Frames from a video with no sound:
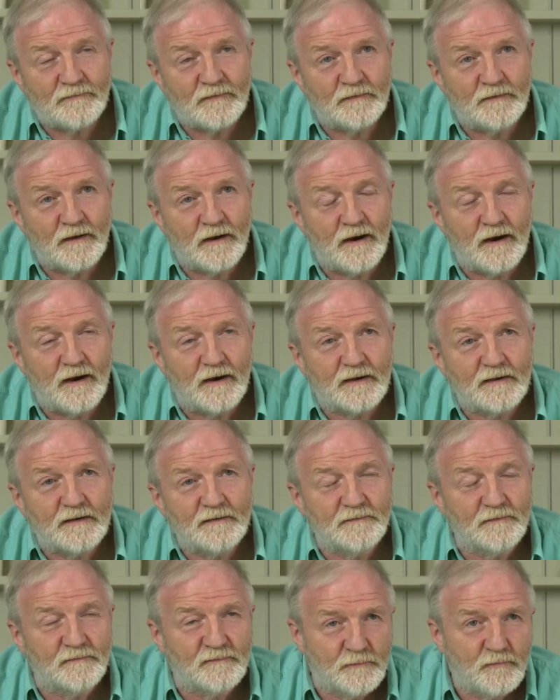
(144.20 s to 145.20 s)
dark,
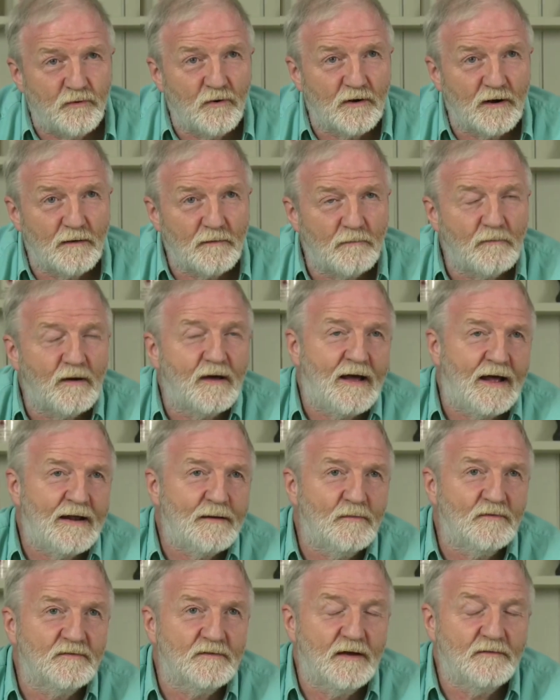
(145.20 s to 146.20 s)
because it was a program about
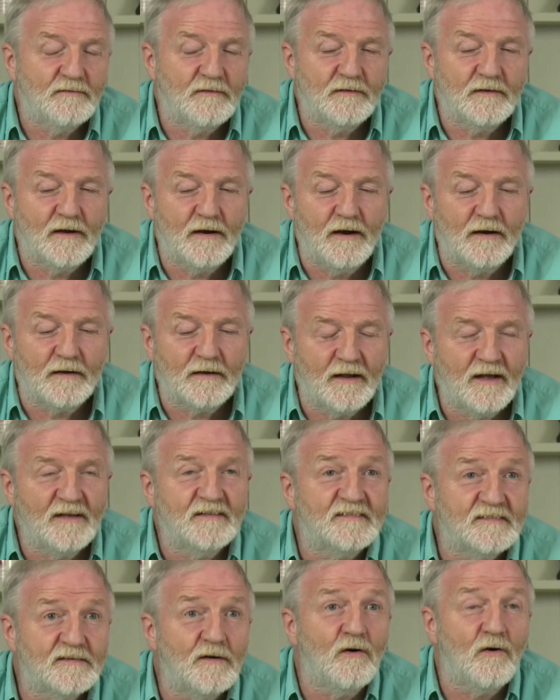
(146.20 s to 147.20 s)
animals after dark, and I
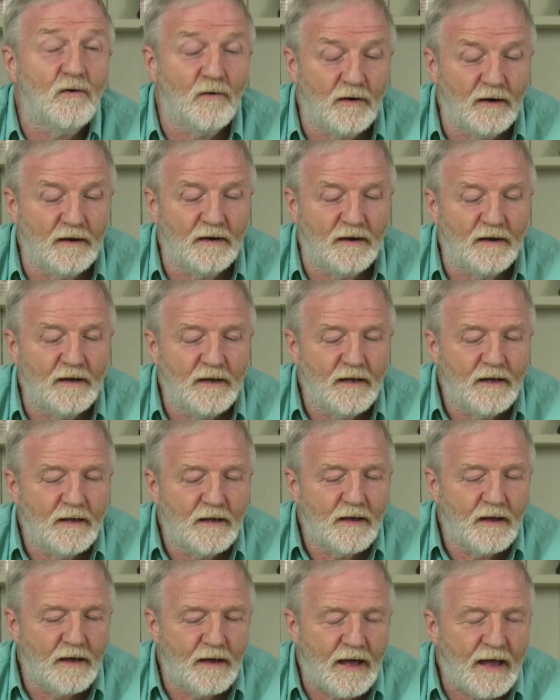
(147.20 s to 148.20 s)
saw
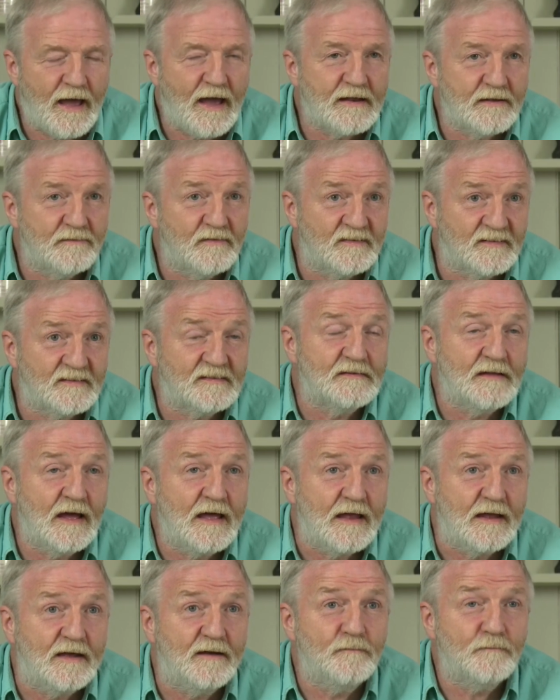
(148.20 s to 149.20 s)
a head of a
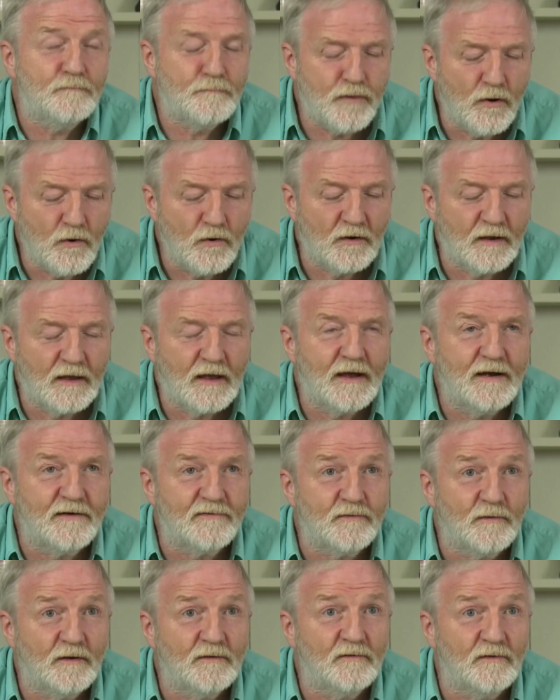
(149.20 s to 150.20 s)
snake poking out
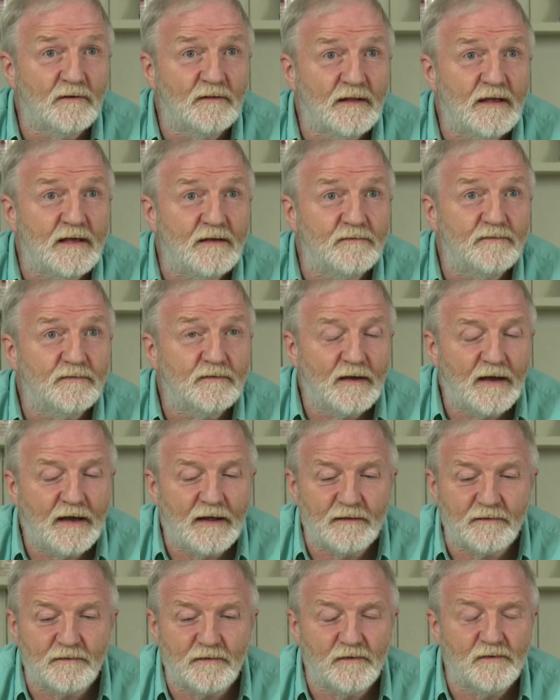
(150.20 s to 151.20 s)
from under a leaf.
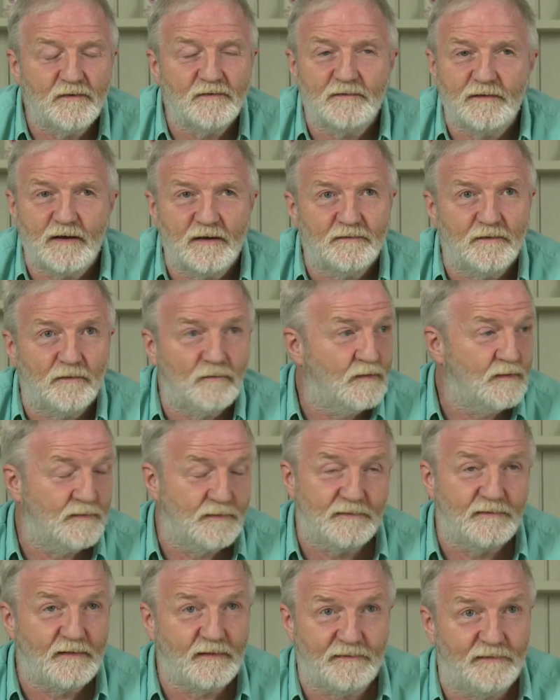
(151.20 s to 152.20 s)
And of course I thought, well,
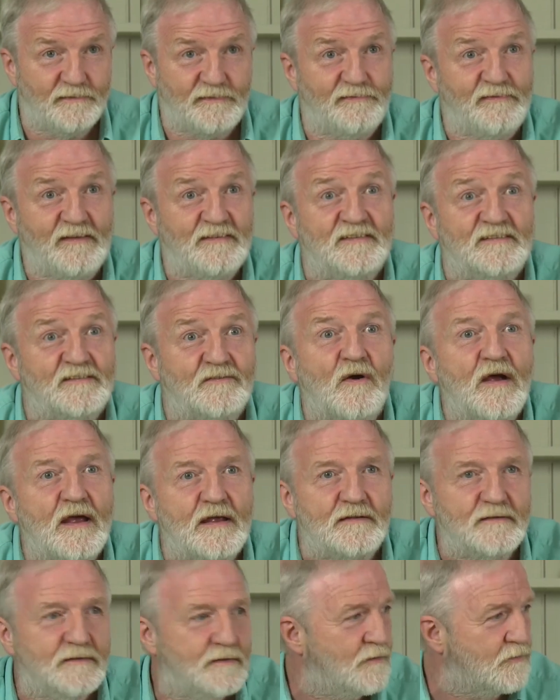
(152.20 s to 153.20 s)
this is
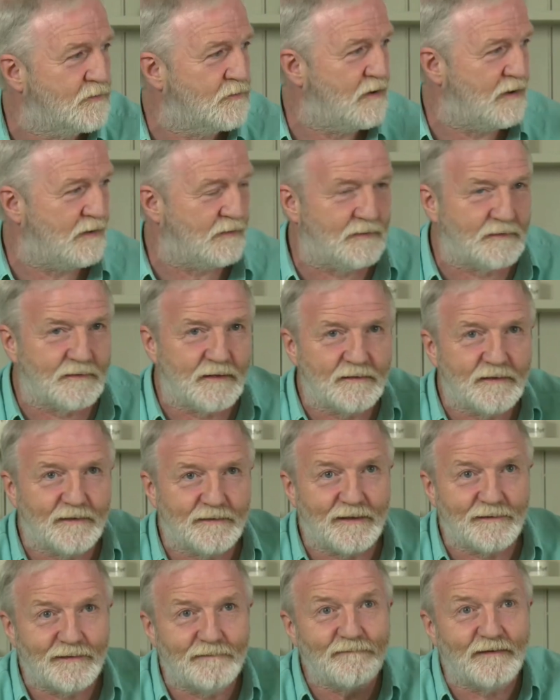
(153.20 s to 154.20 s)
great, quick
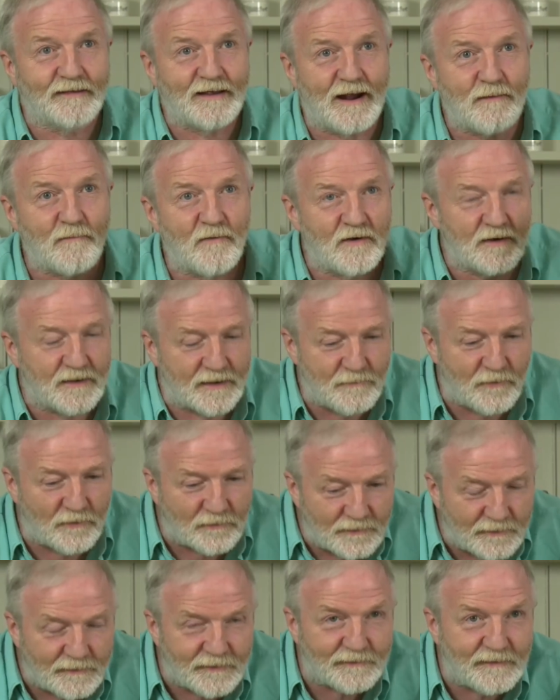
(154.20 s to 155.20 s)
camera, come
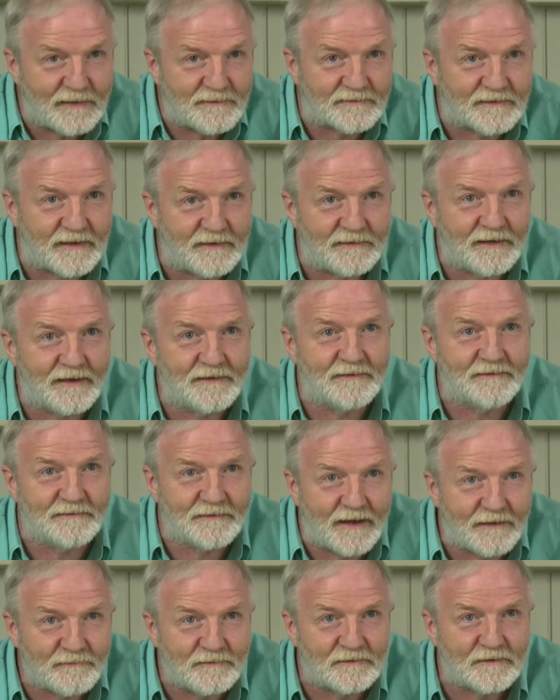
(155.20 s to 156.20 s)
on, let's get down and
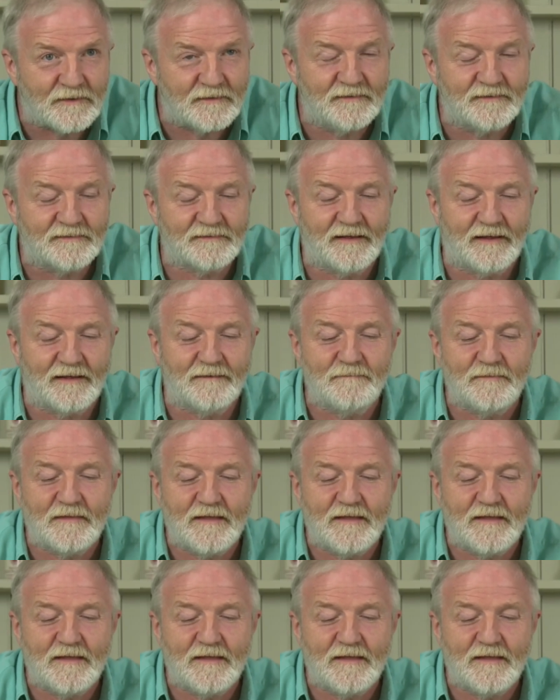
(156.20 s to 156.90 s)
have a look at this thing.